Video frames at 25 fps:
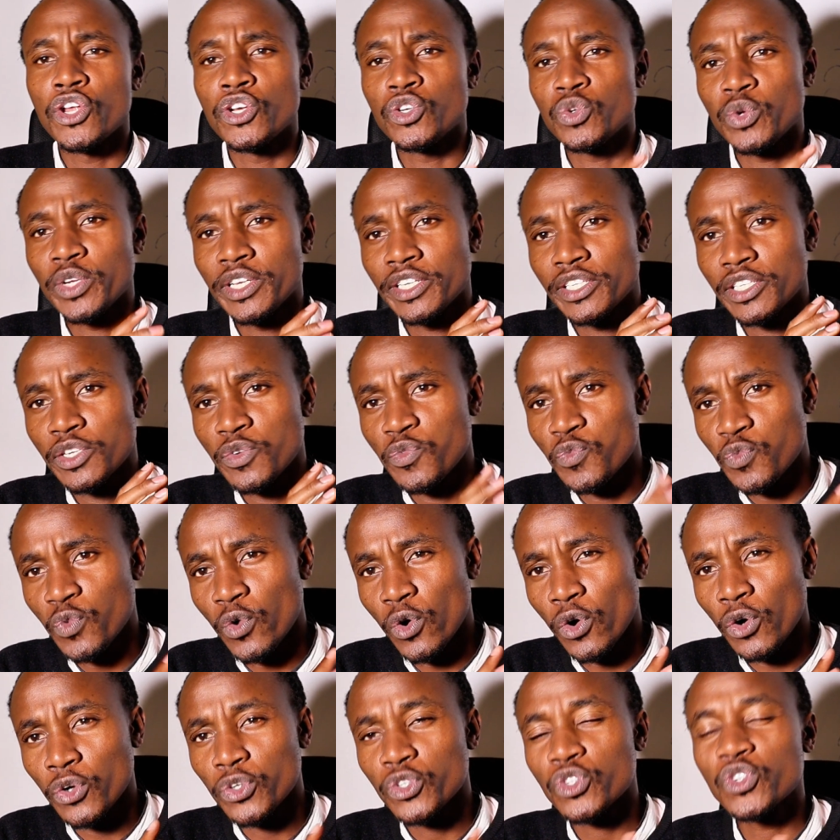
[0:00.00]

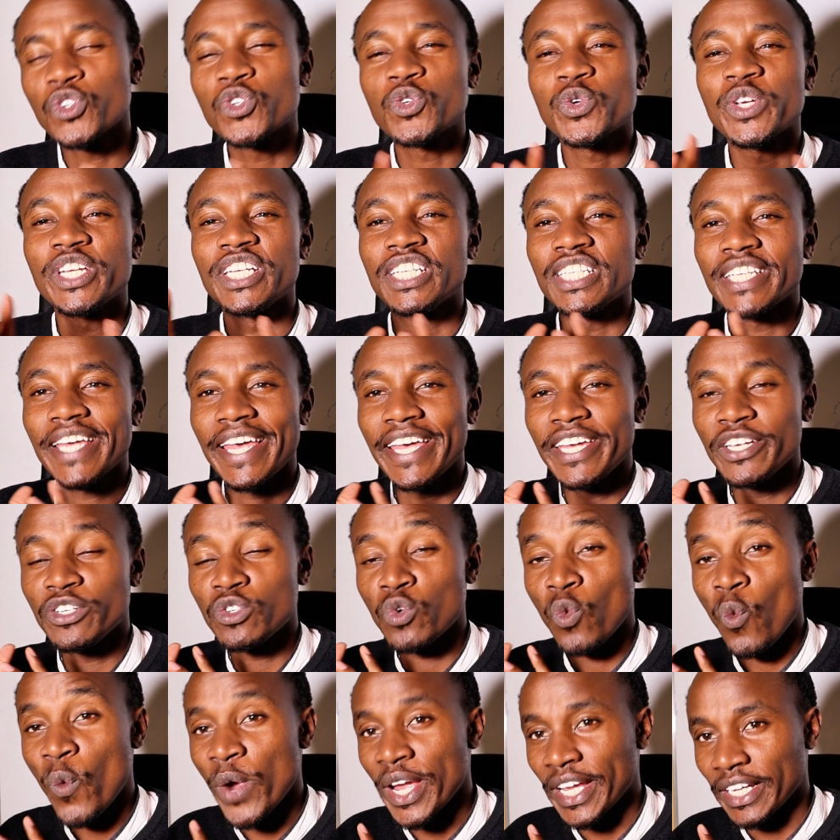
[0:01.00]
24 to 28
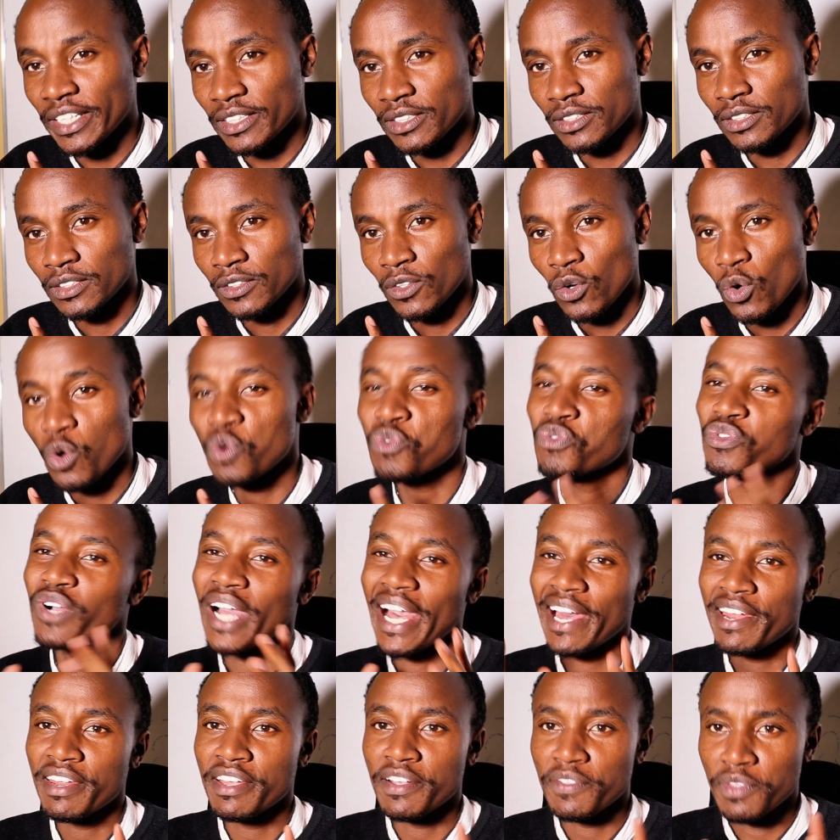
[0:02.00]
weeks of
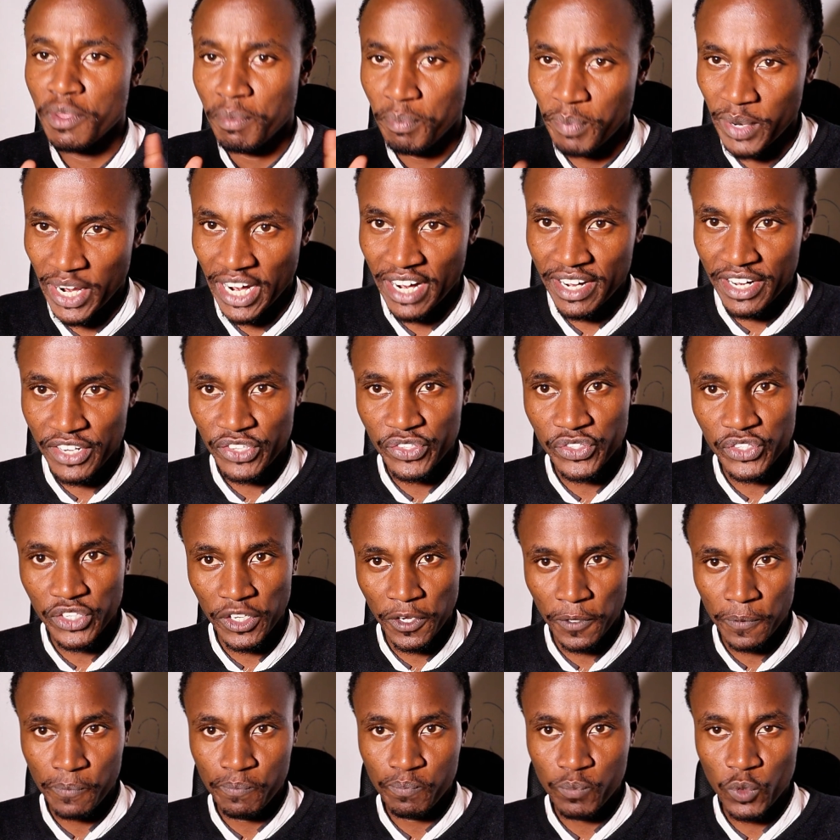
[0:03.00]
carrying the
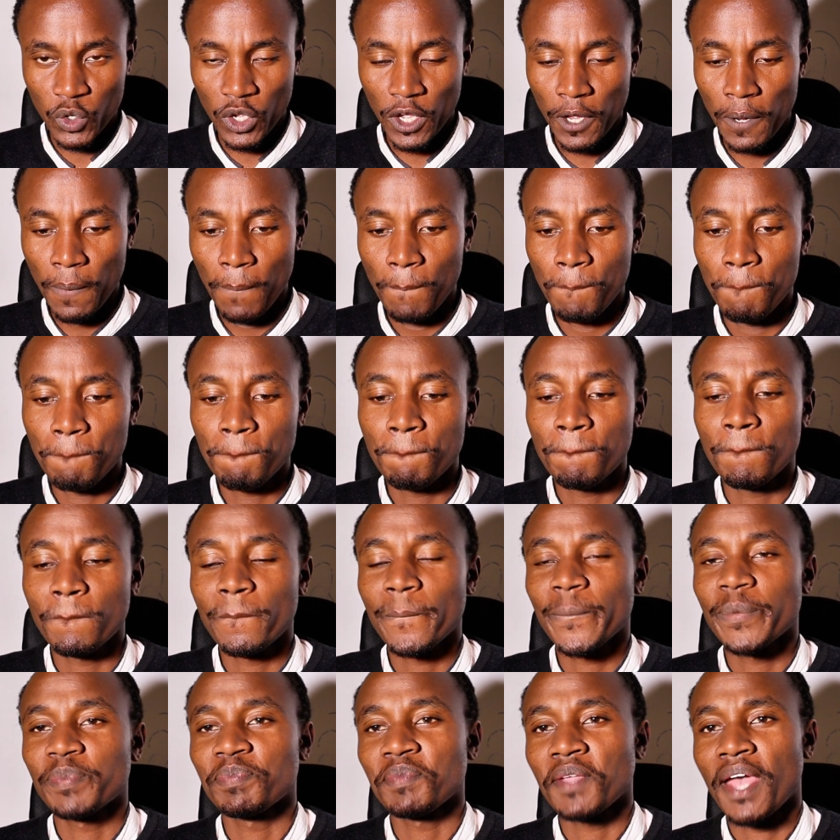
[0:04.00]
pregnancy, okay?
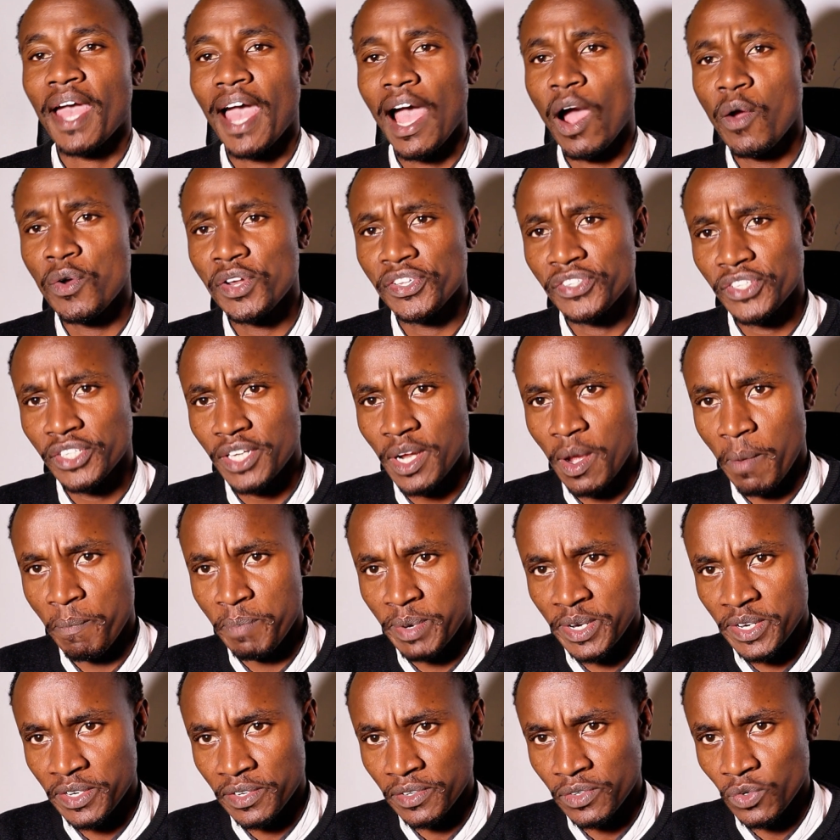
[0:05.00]
How does it
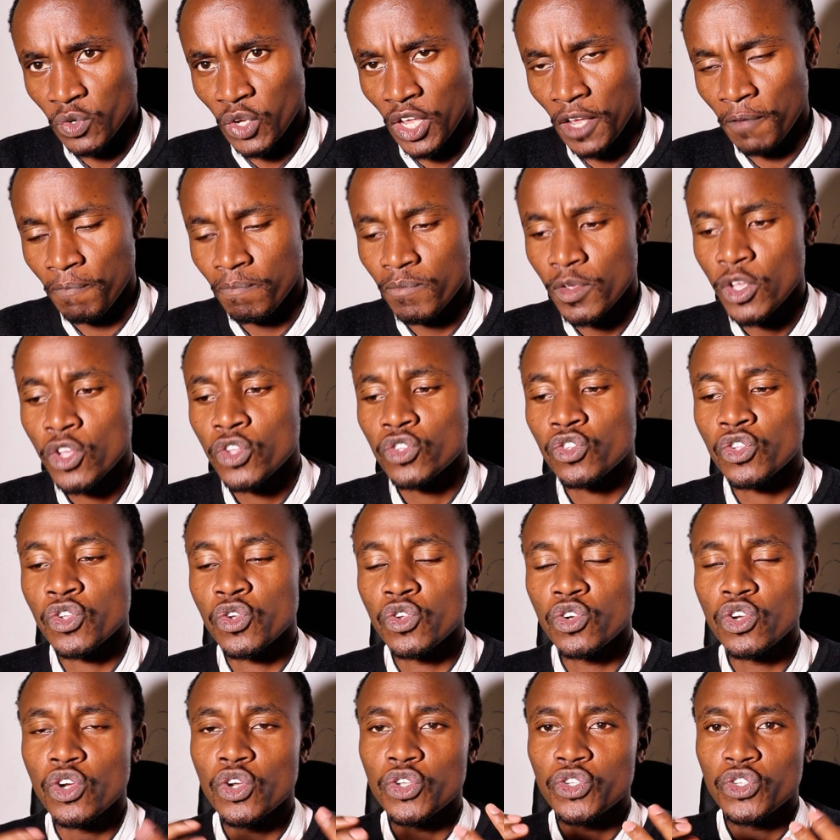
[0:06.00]
happen? Okay,
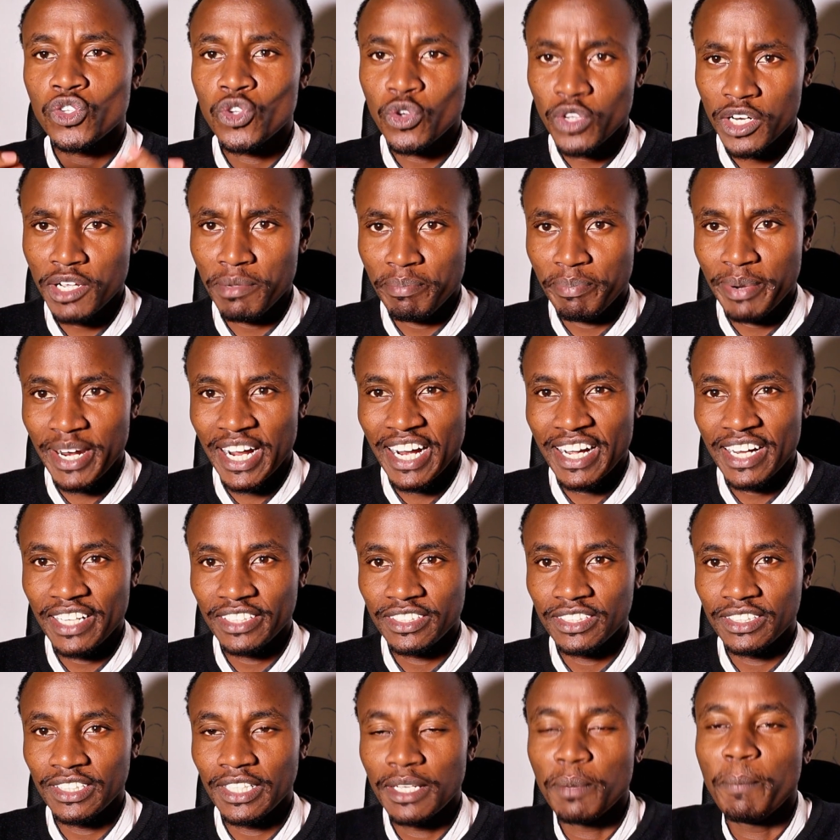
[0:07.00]
so during
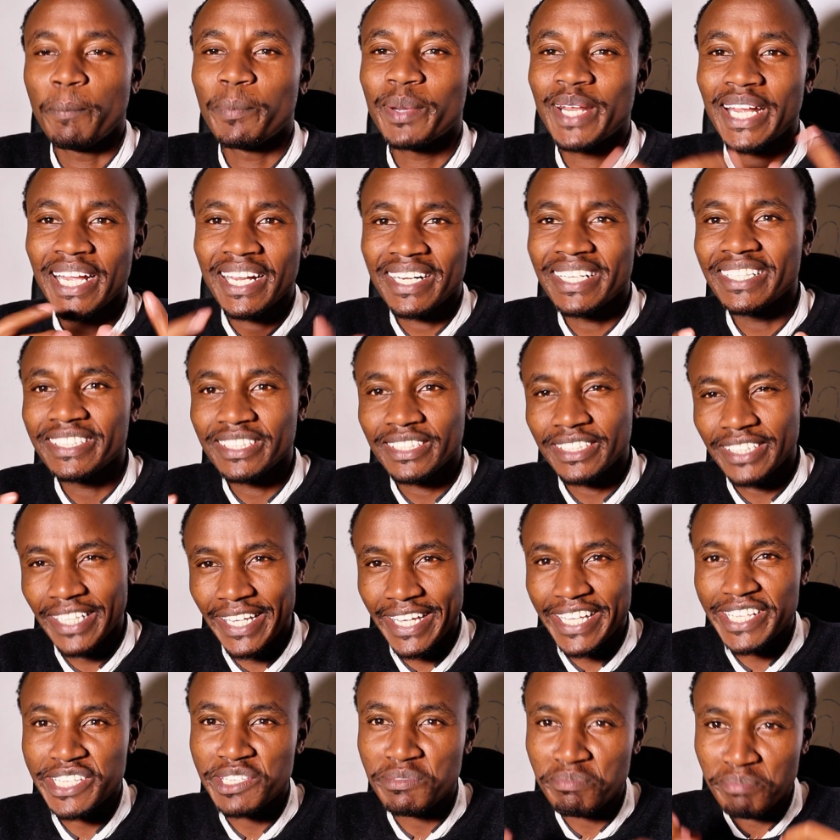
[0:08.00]
pregnancy
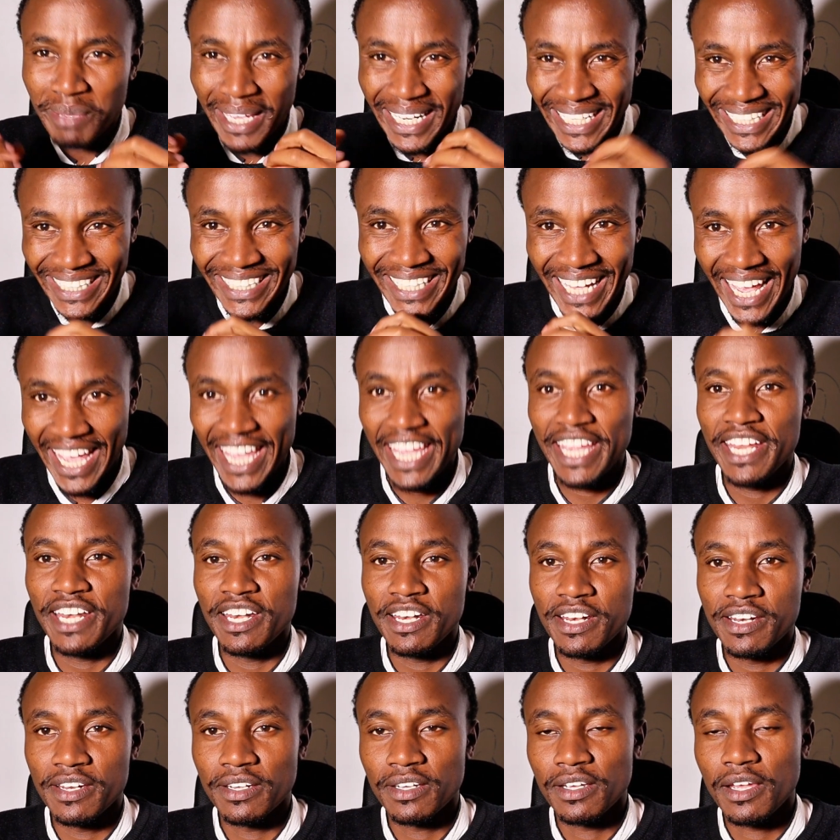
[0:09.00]
is
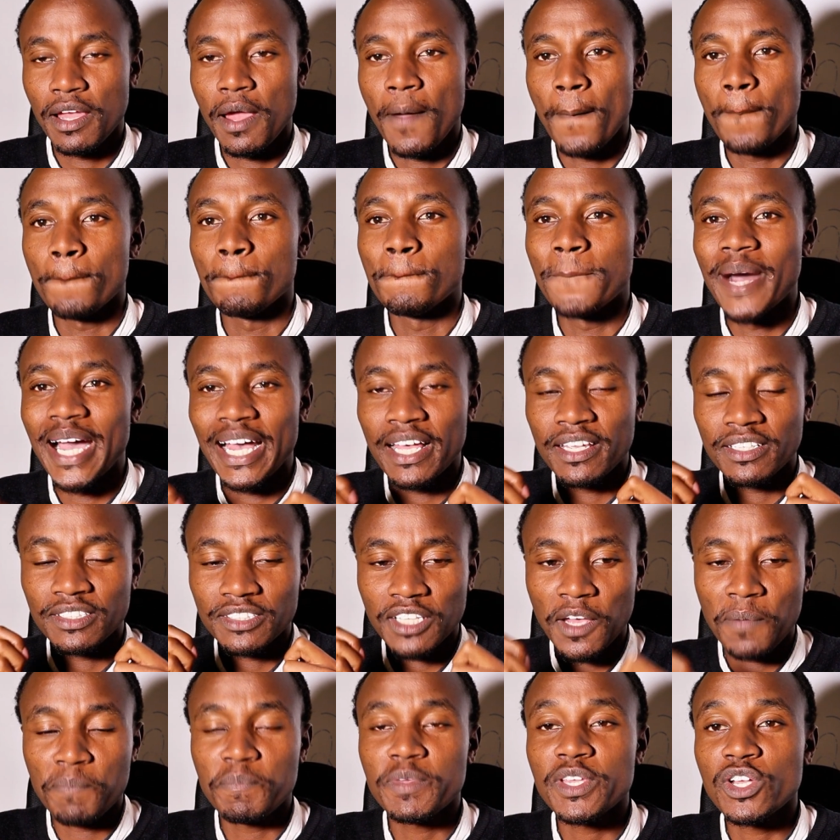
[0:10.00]
maintained by
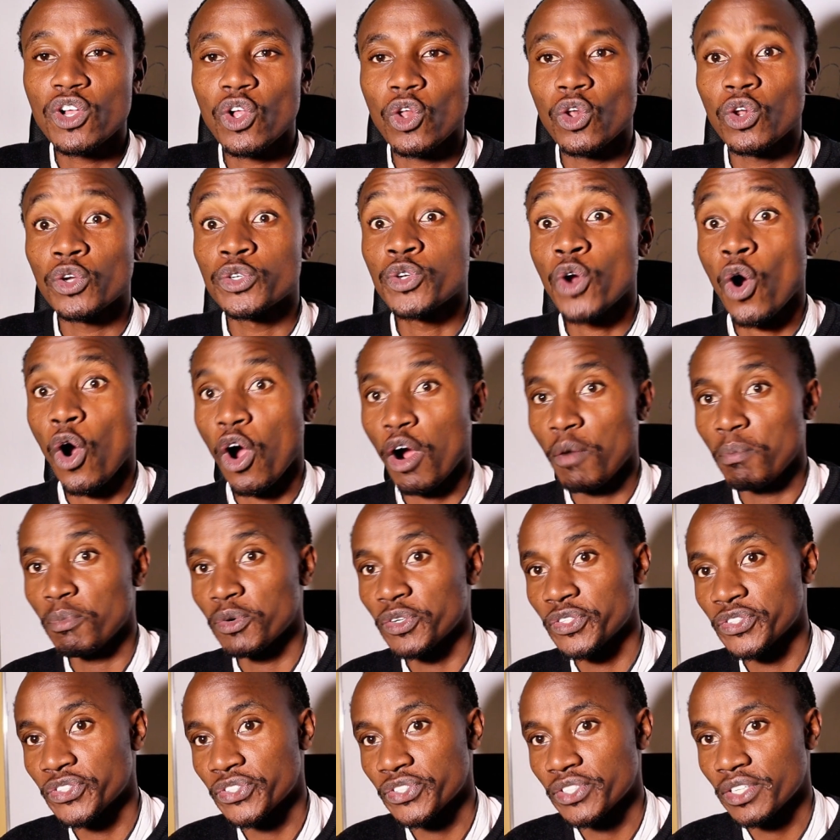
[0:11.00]
something called
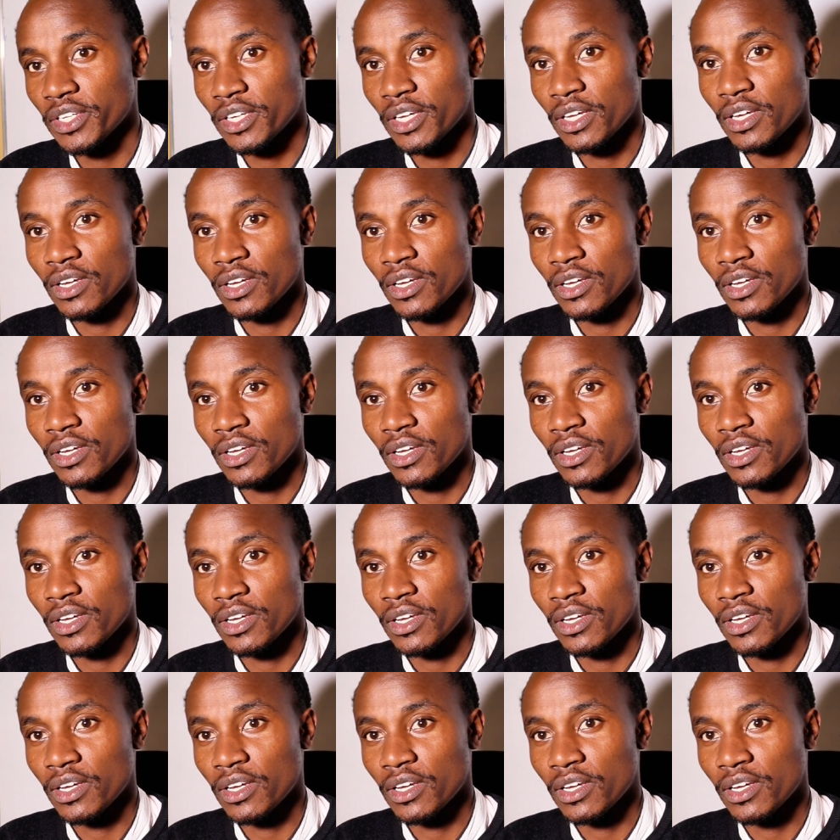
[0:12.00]
hormones,